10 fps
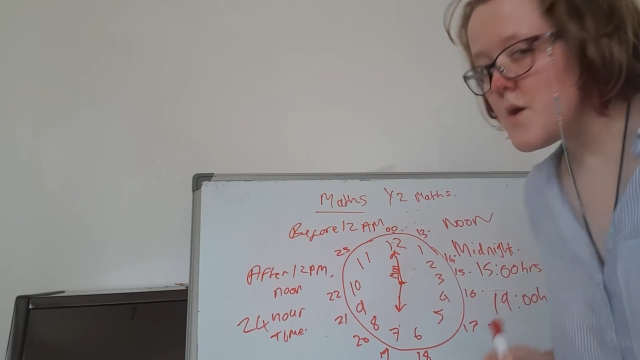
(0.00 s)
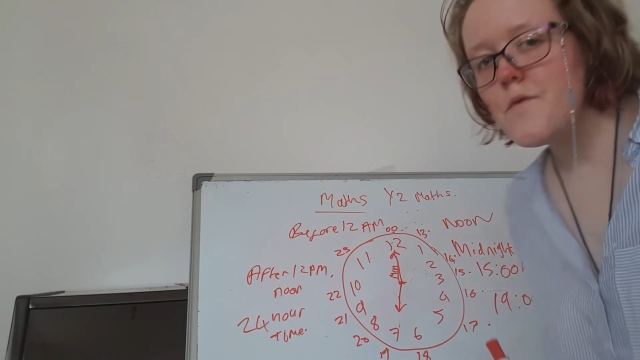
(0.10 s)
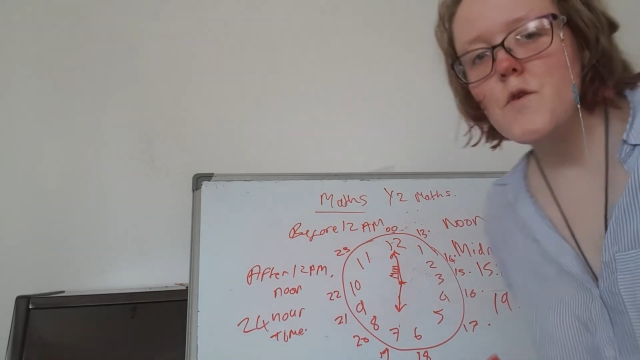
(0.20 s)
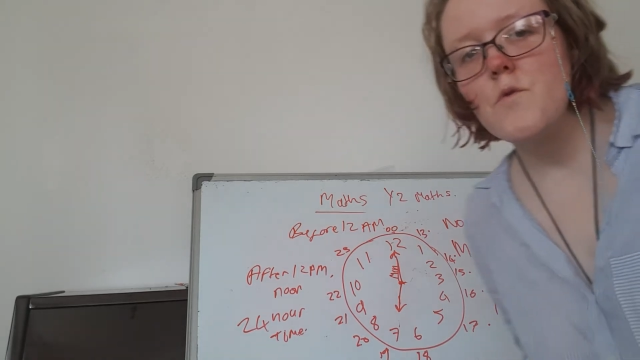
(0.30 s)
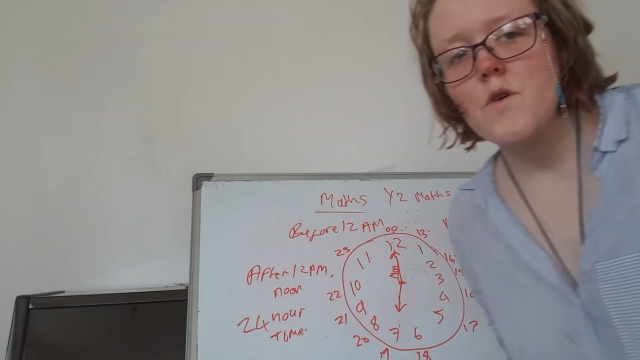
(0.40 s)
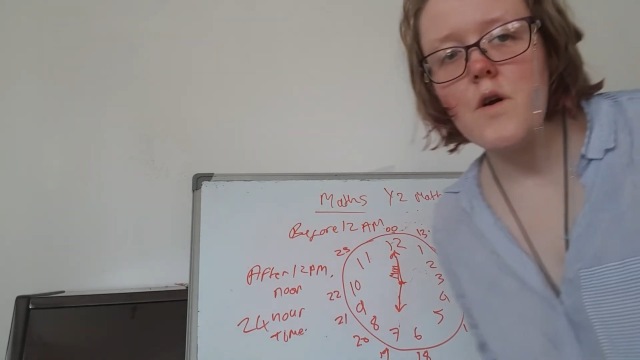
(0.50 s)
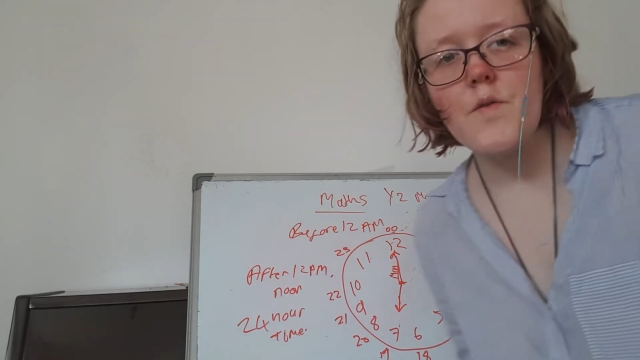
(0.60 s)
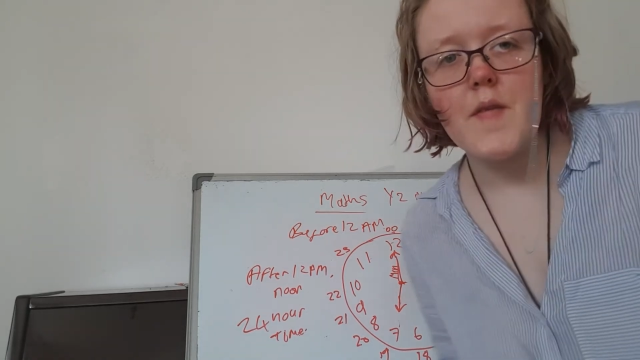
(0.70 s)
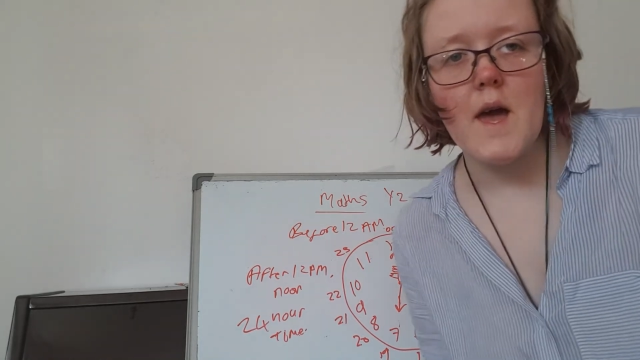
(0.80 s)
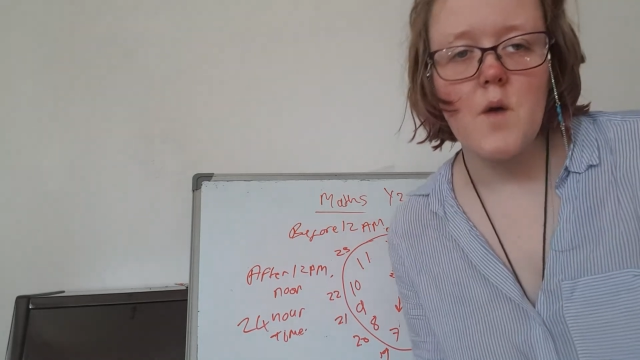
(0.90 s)
if you
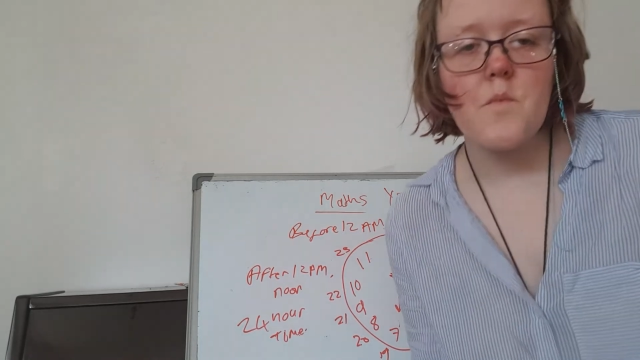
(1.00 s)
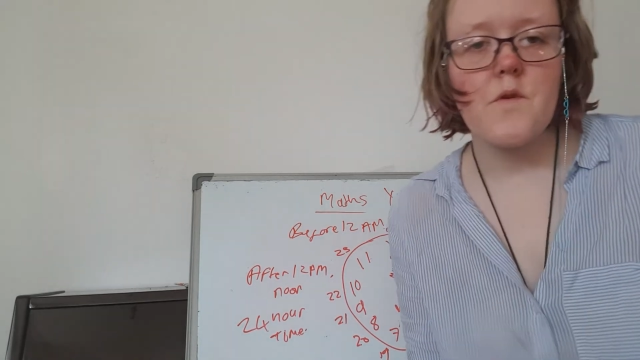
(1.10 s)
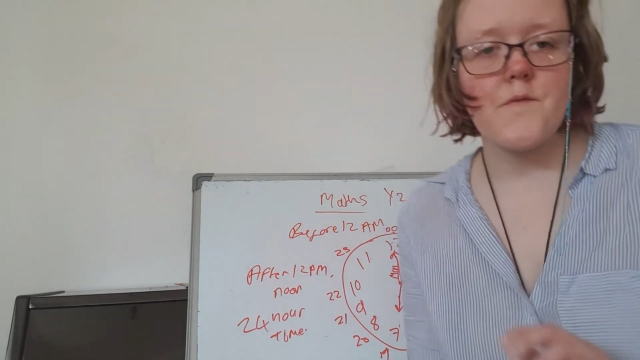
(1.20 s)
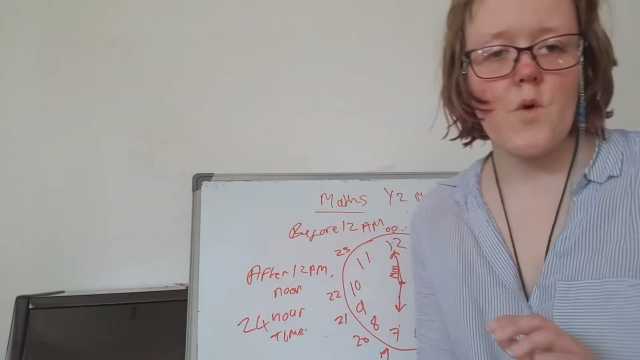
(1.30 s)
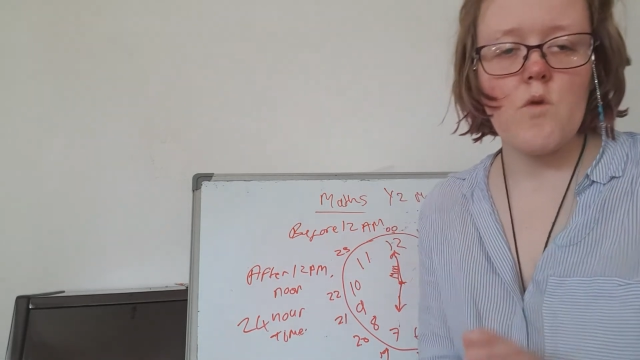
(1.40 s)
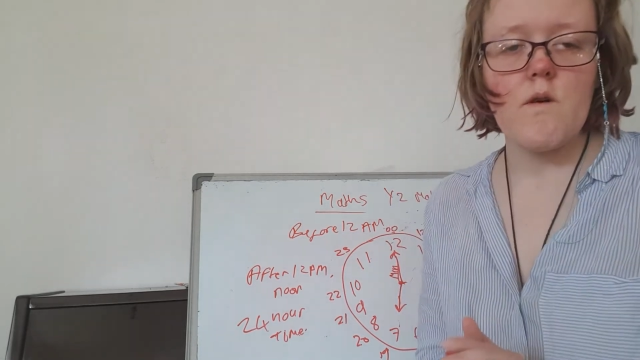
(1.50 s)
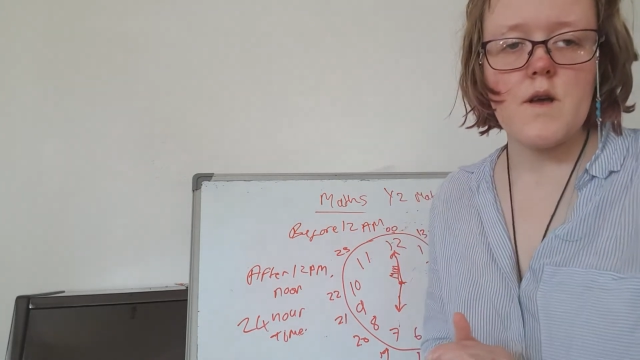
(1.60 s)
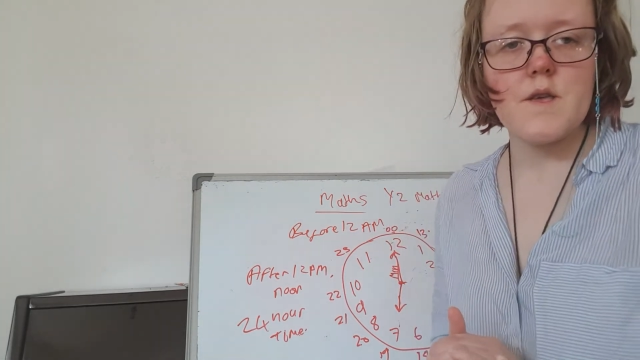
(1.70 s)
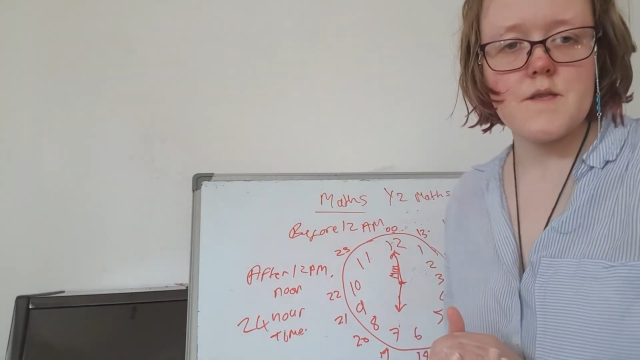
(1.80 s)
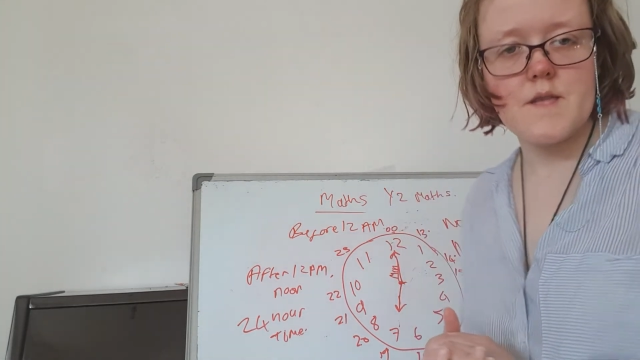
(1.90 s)
got that before
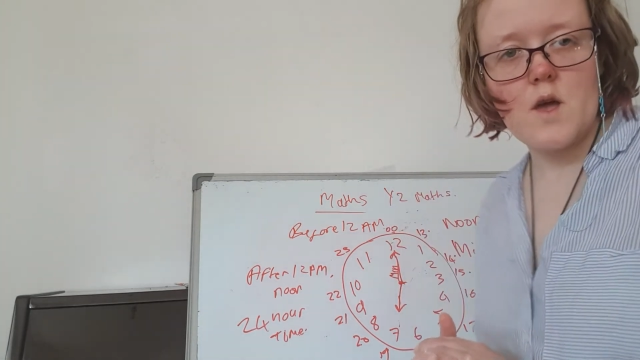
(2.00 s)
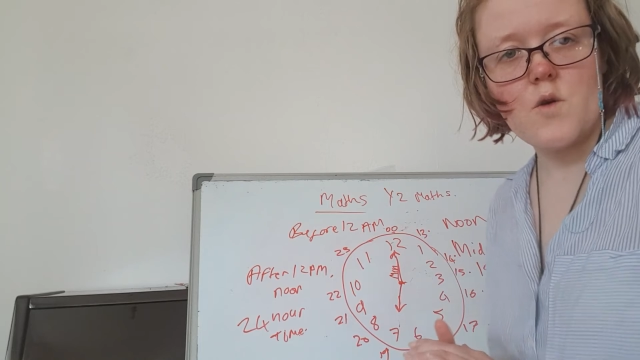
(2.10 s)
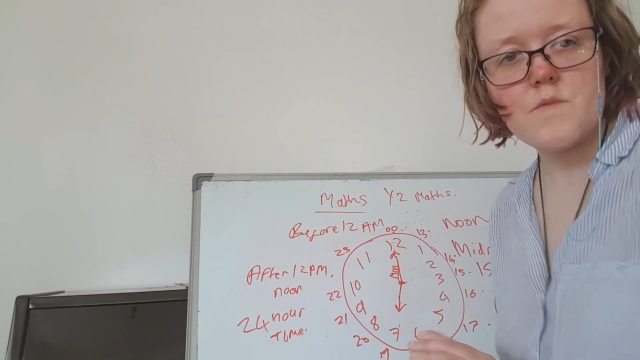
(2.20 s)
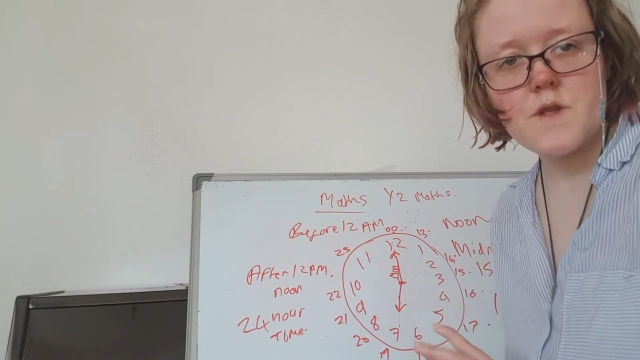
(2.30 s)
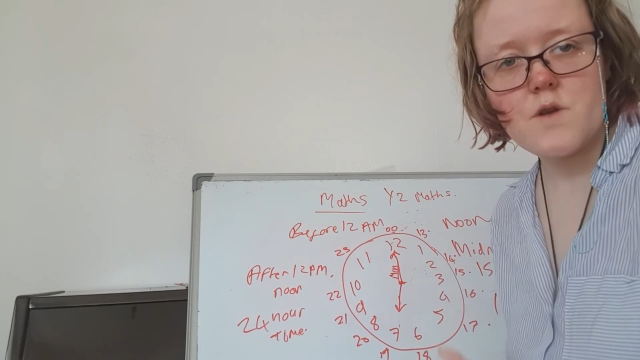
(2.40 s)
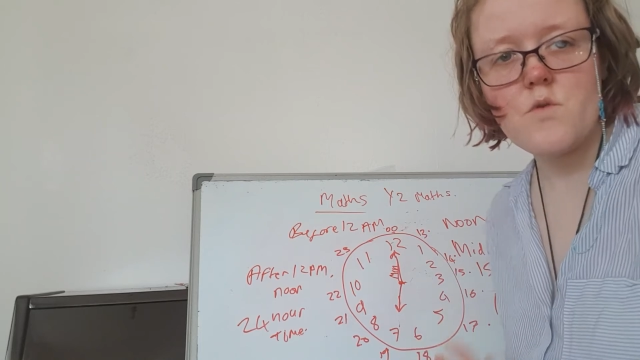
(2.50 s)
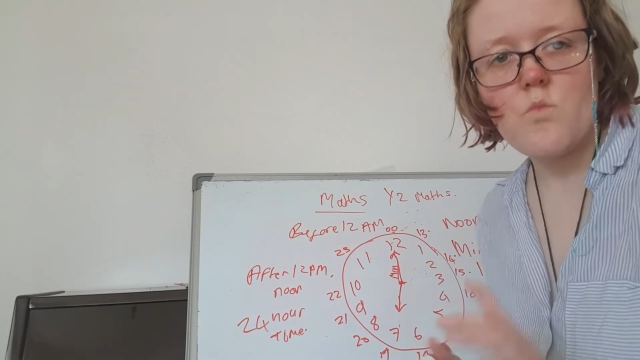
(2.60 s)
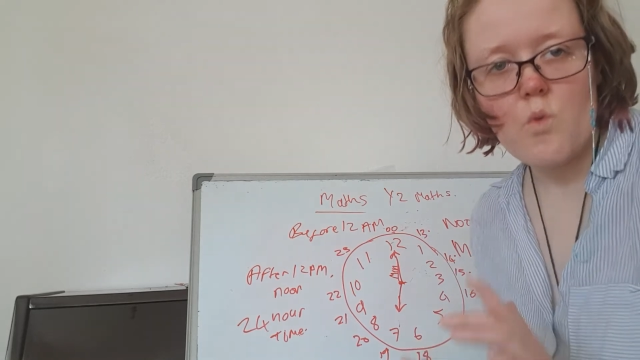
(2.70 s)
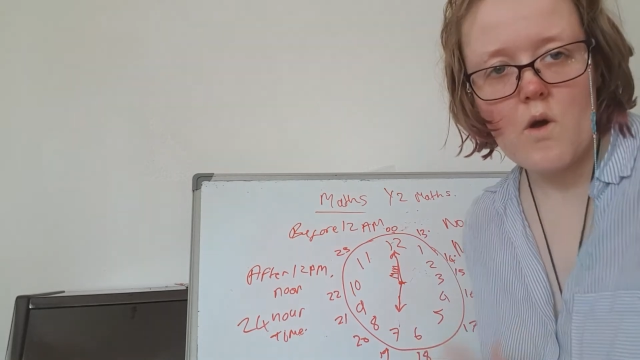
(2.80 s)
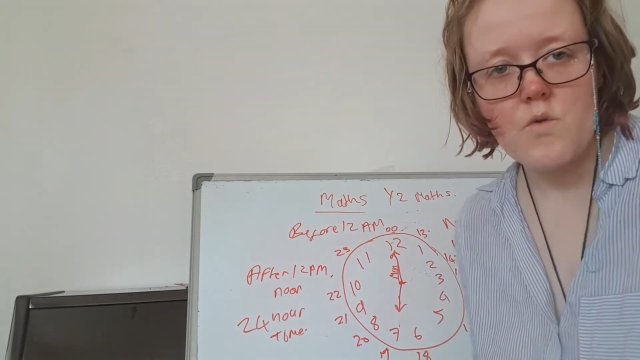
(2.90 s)
I helped you,
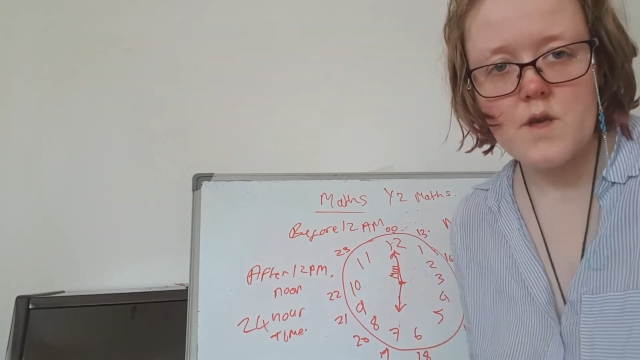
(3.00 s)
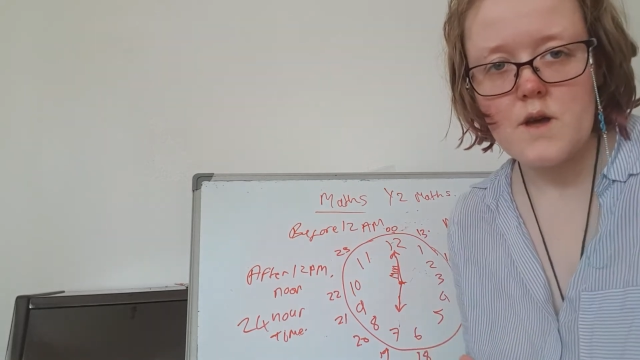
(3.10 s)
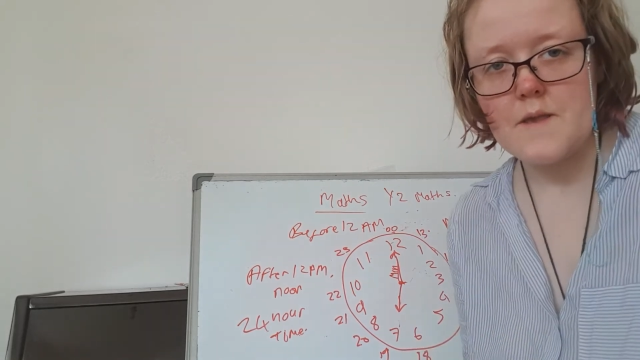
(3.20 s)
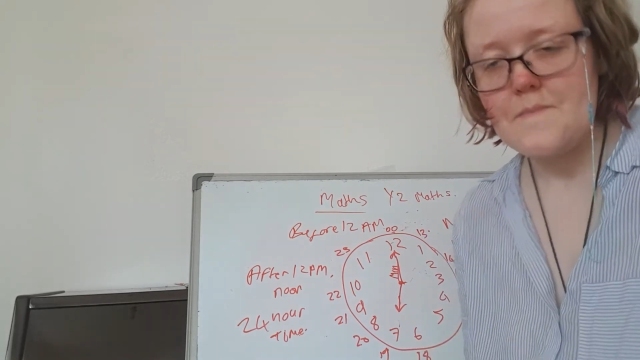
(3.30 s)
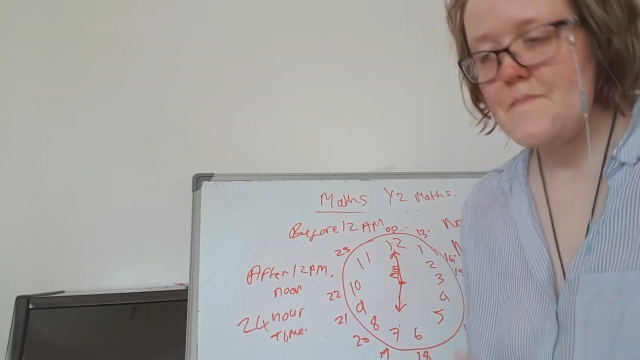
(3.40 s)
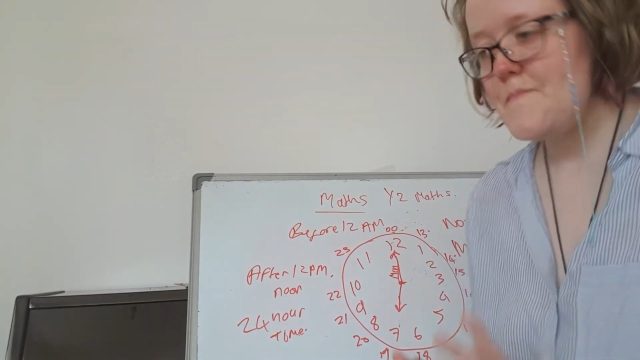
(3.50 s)
well done.